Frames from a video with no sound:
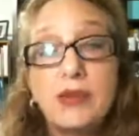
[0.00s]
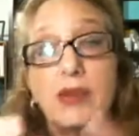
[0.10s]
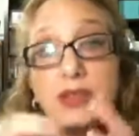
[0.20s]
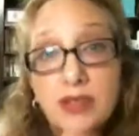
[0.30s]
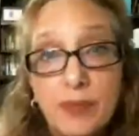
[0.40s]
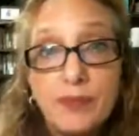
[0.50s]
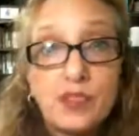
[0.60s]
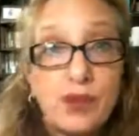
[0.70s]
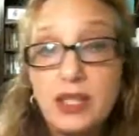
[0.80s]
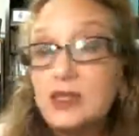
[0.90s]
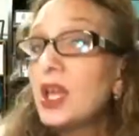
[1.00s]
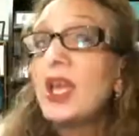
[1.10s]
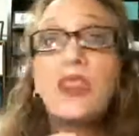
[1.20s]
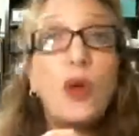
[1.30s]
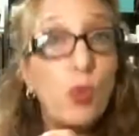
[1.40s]
There are some strains
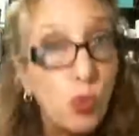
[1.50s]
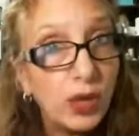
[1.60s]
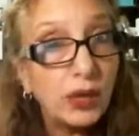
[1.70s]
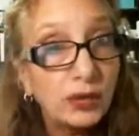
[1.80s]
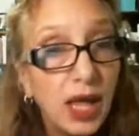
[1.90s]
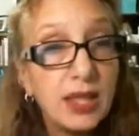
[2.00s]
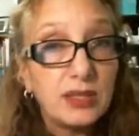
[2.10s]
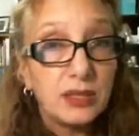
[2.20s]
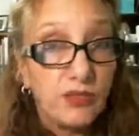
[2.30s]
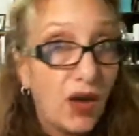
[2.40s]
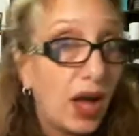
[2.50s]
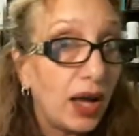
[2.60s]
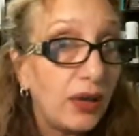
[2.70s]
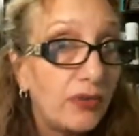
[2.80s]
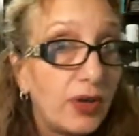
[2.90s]
that will not
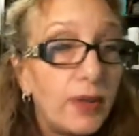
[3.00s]
survive